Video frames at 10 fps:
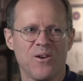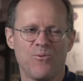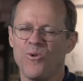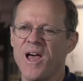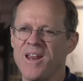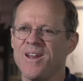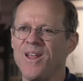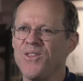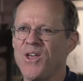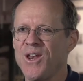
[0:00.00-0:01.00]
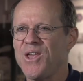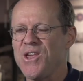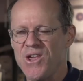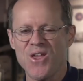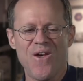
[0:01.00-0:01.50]
and read it, and then
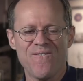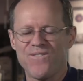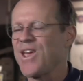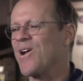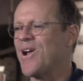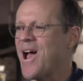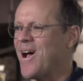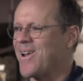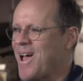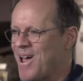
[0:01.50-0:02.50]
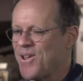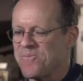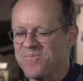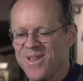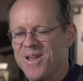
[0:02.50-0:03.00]
he figured out how
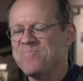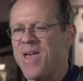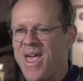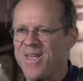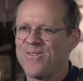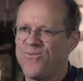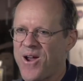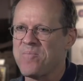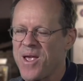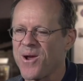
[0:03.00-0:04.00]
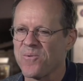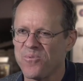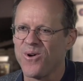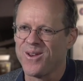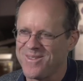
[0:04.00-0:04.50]
to make FrameMaker
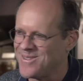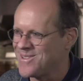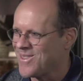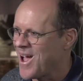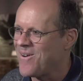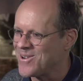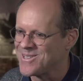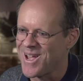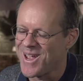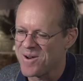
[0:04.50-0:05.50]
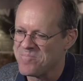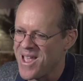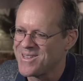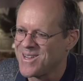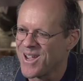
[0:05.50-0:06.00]
print. And so that was like an
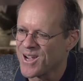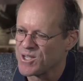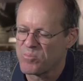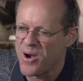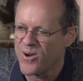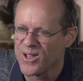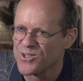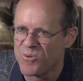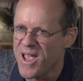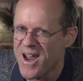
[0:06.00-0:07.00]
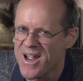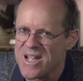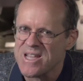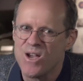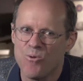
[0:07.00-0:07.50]
amazing experience. We
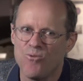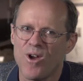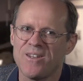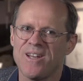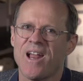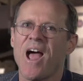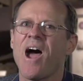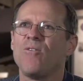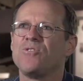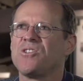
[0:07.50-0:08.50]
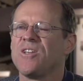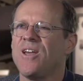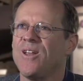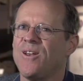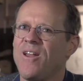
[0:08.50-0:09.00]
had we rented a house
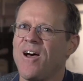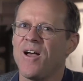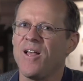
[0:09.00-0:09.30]
in